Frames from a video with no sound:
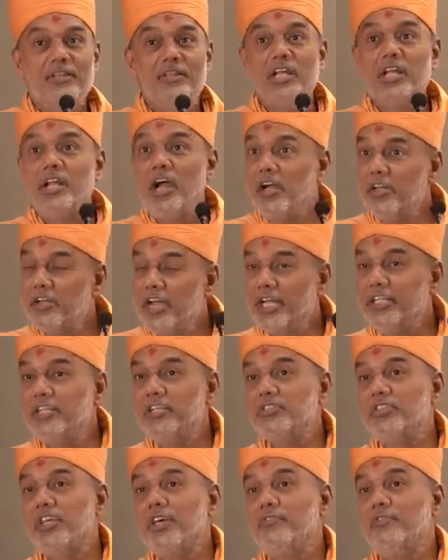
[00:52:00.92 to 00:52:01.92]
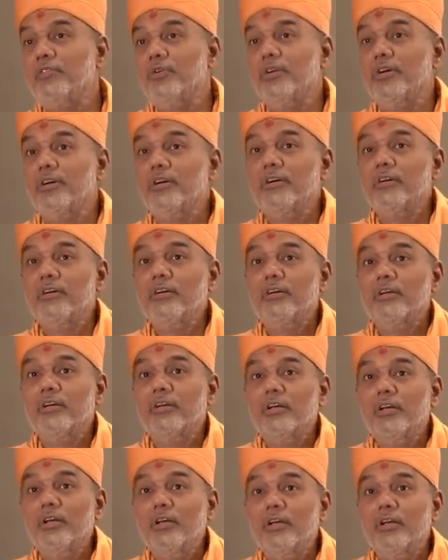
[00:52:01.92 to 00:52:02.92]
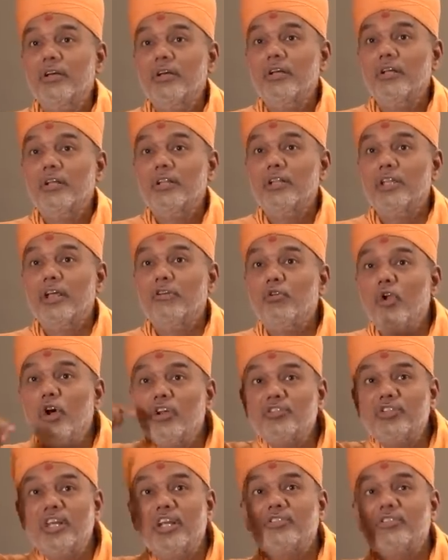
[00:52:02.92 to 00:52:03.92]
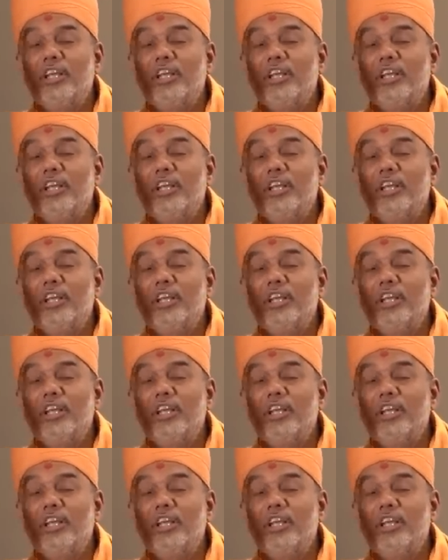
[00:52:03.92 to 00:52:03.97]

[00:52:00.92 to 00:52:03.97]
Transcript: they can't digest their food. They have lost their